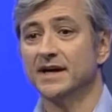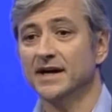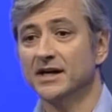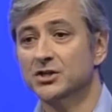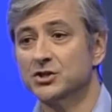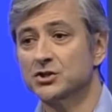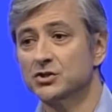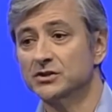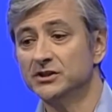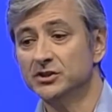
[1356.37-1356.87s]

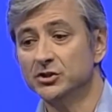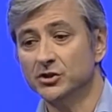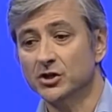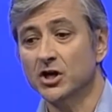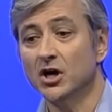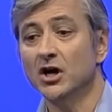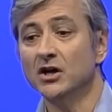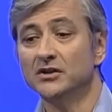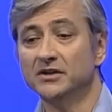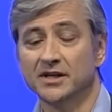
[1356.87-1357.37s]
actually the
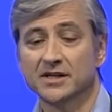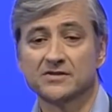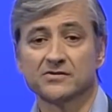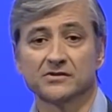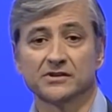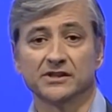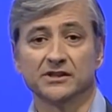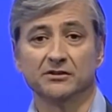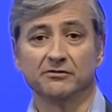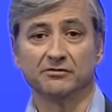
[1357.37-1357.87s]
context
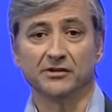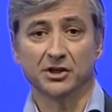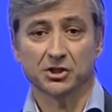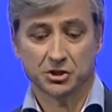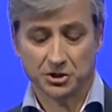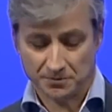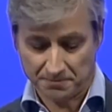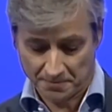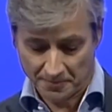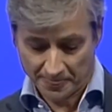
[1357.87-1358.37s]
of that
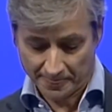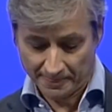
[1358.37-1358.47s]
innovation?